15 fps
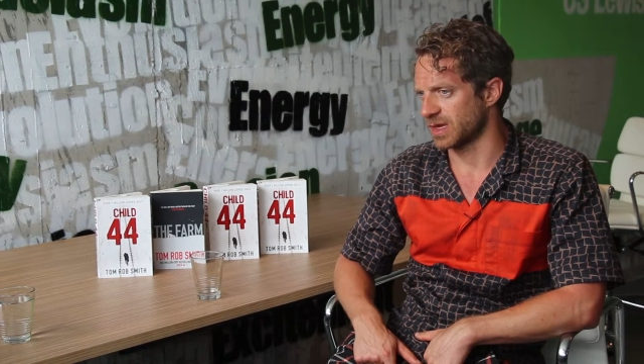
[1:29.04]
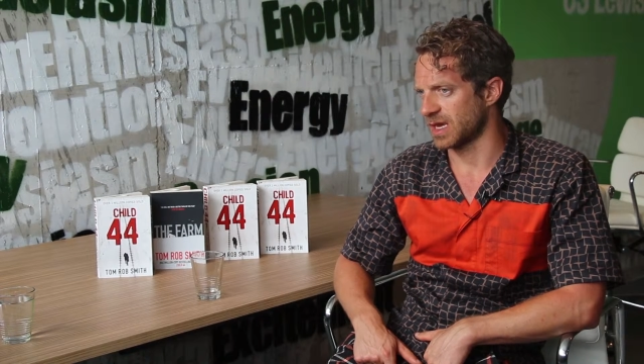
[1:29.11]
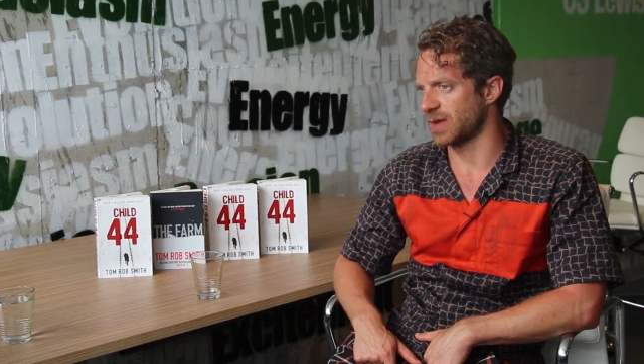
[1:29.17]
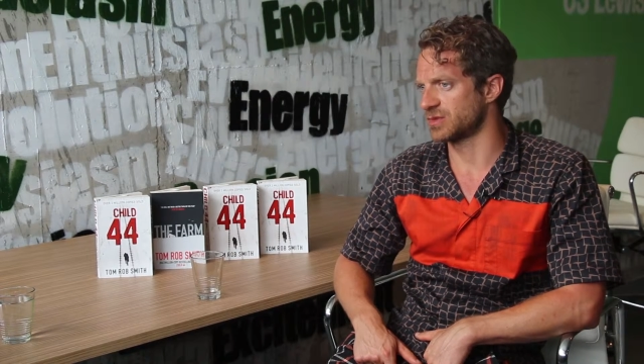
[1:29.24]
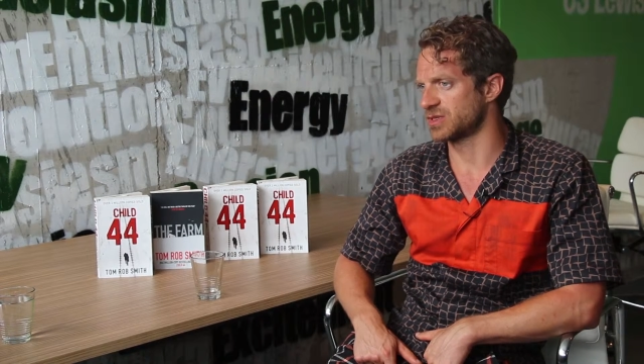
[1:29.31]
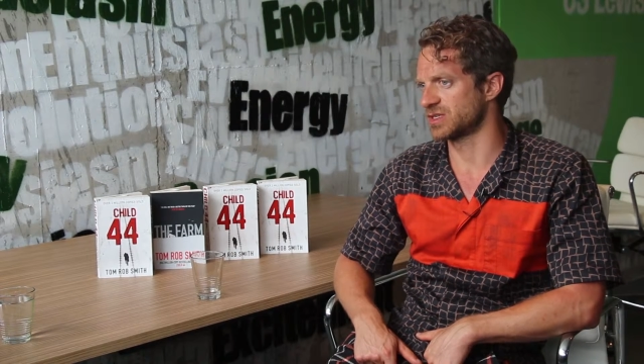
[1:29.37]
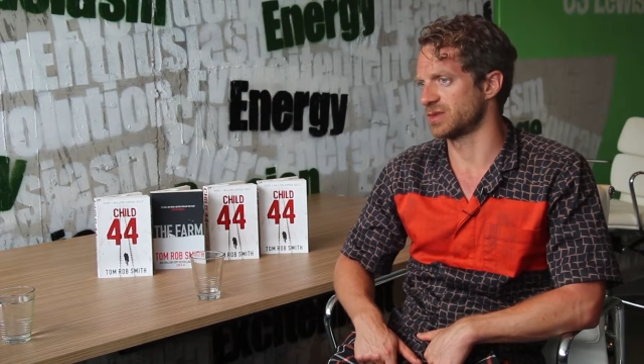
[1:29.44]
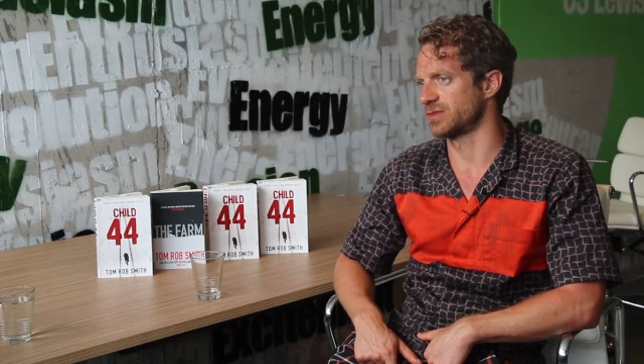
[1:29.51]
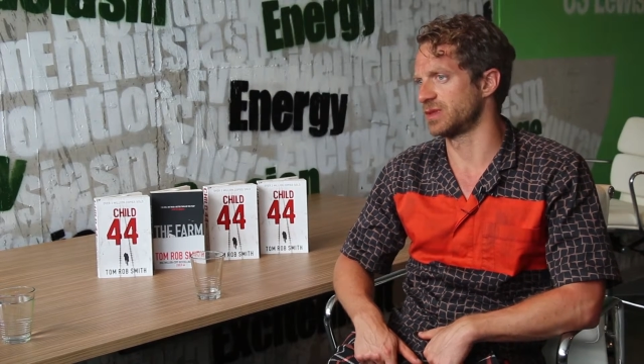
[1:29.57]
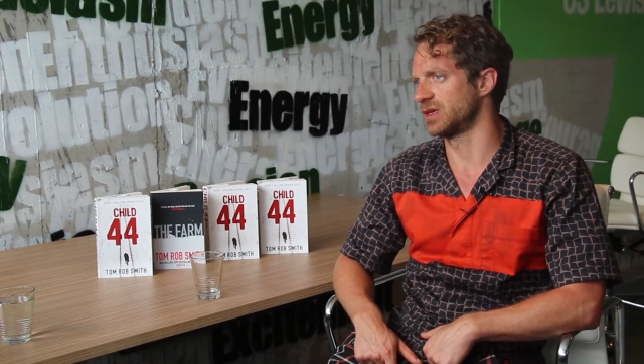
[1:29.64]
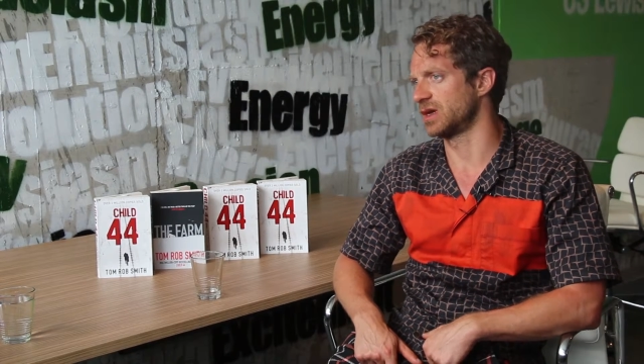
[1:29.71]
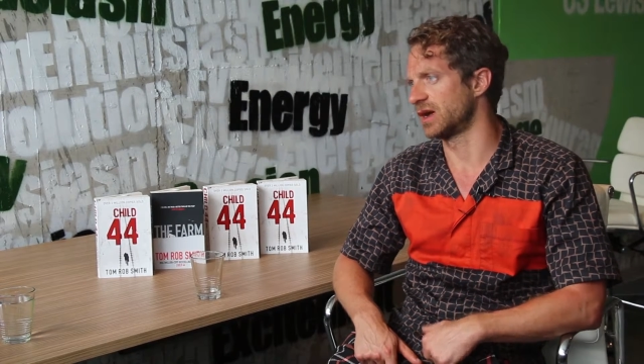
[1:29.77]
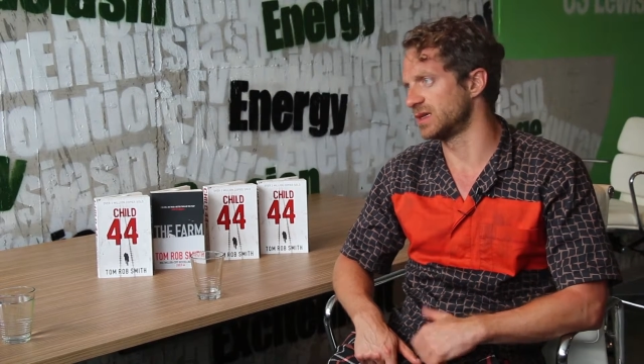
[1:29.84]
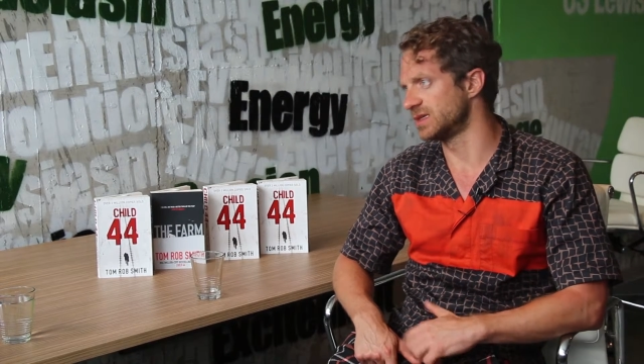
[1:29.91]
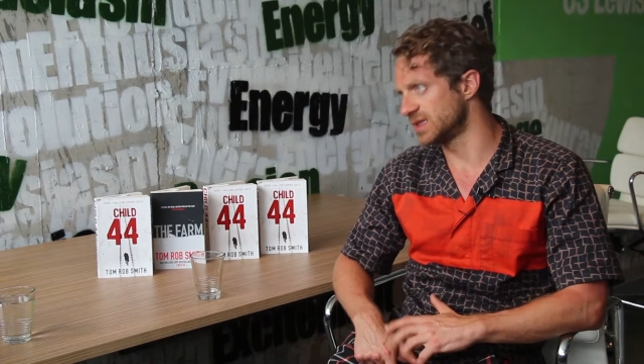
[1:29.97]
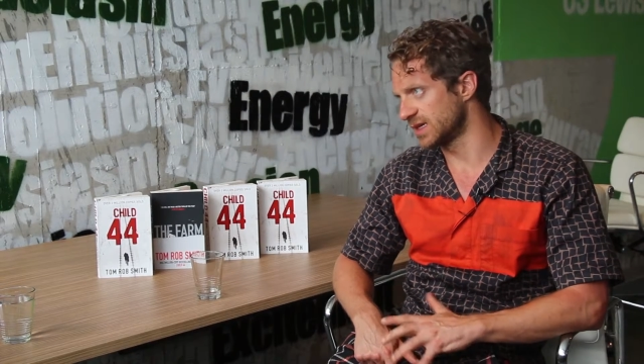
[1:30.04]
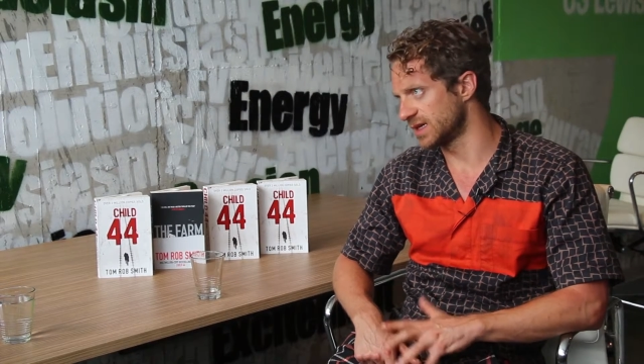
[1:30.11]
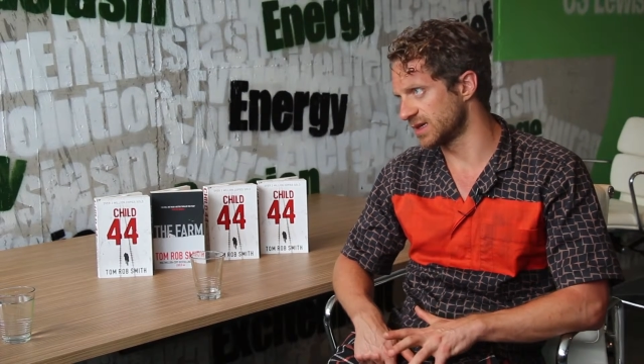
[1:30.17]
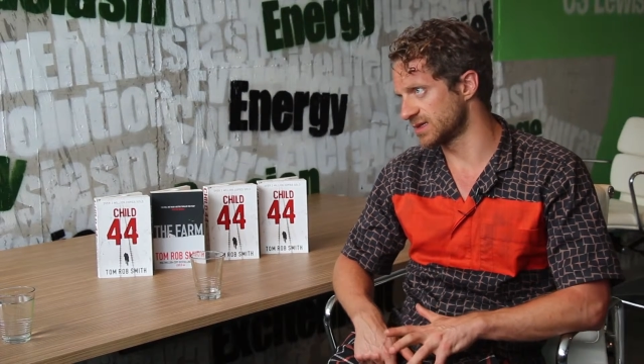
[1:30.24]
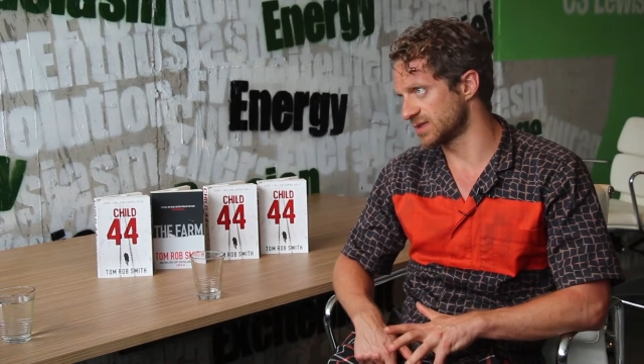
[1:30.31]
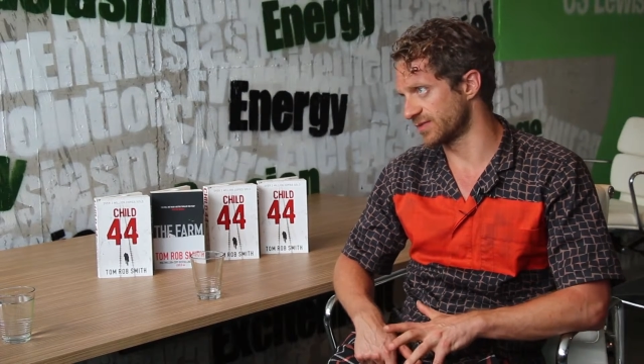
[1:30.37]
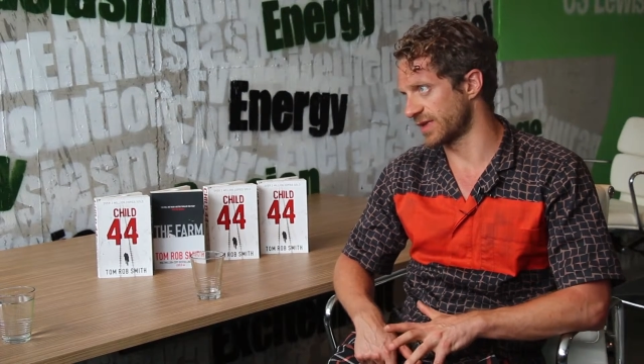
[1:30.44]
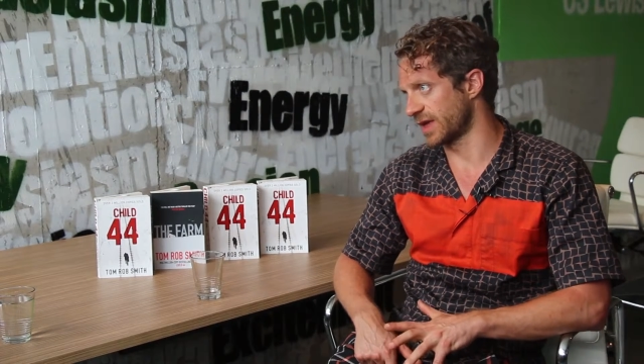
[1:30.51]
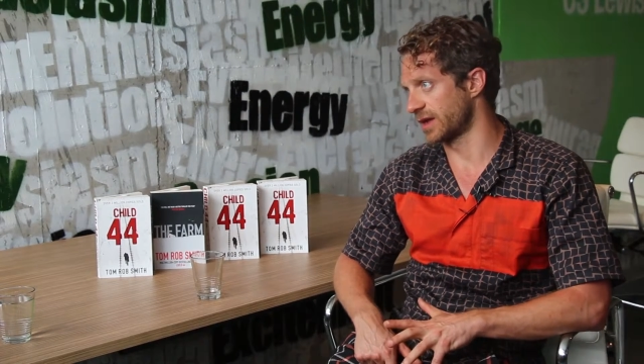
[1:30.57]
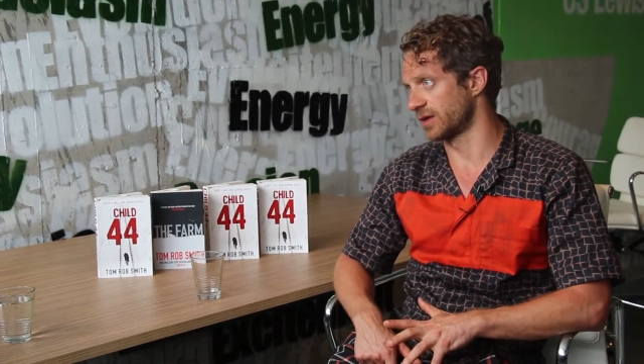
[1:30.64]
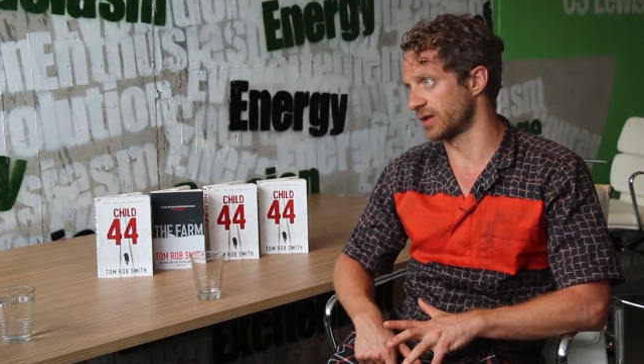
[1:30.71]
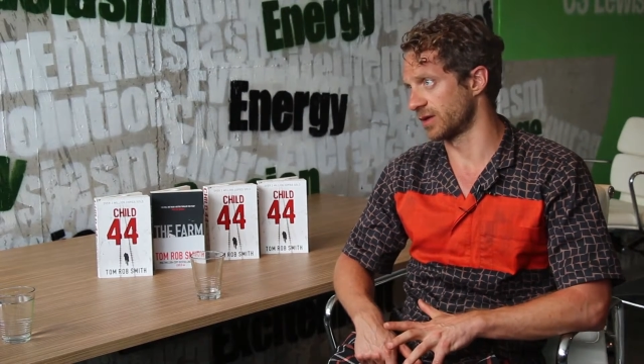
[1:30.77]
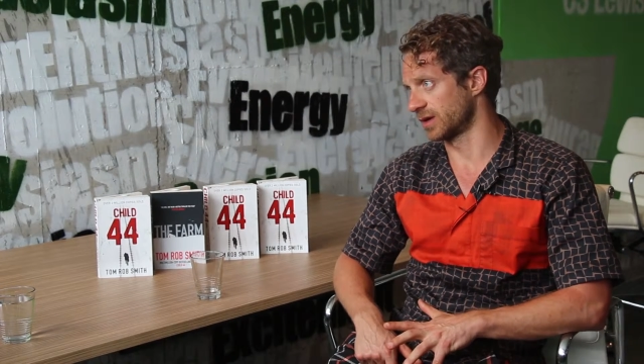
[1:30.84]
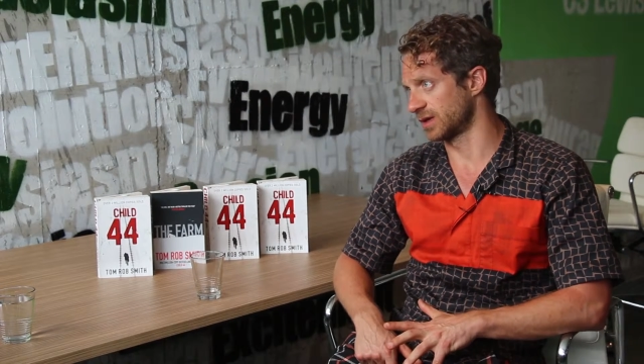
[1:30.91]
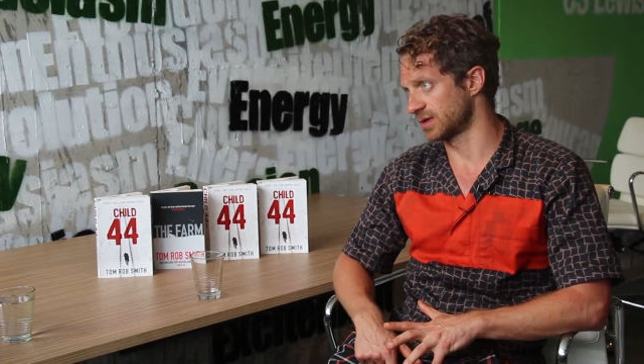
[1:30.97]
capture some of the ideas of that
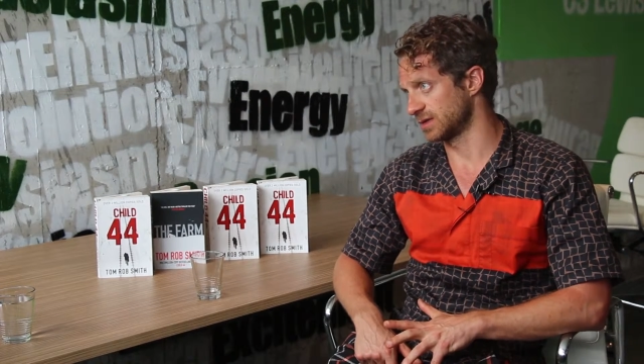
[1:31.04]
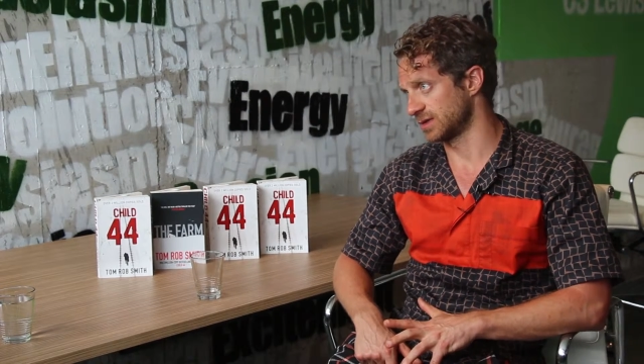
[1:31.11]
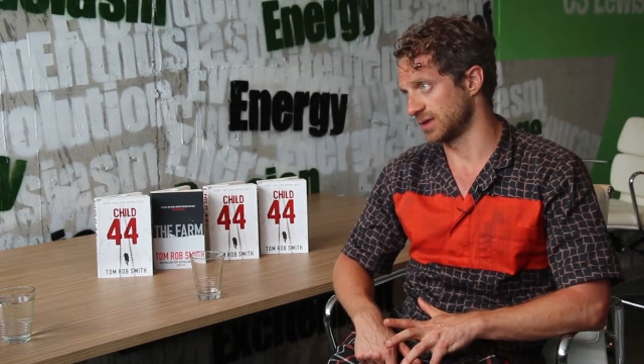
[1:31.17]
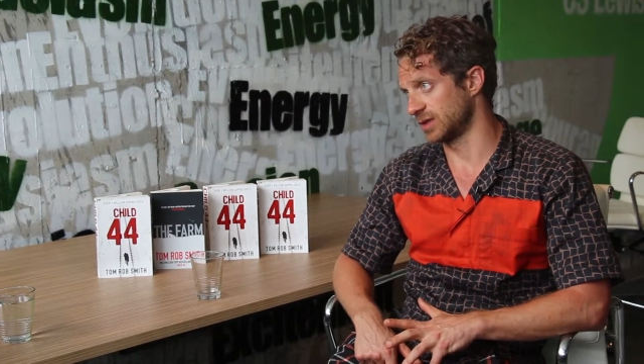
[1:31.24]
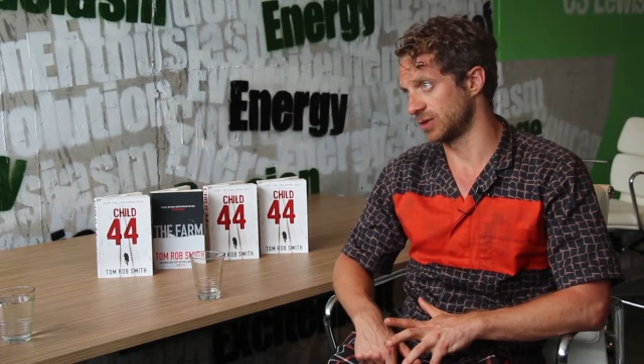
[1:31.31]
night.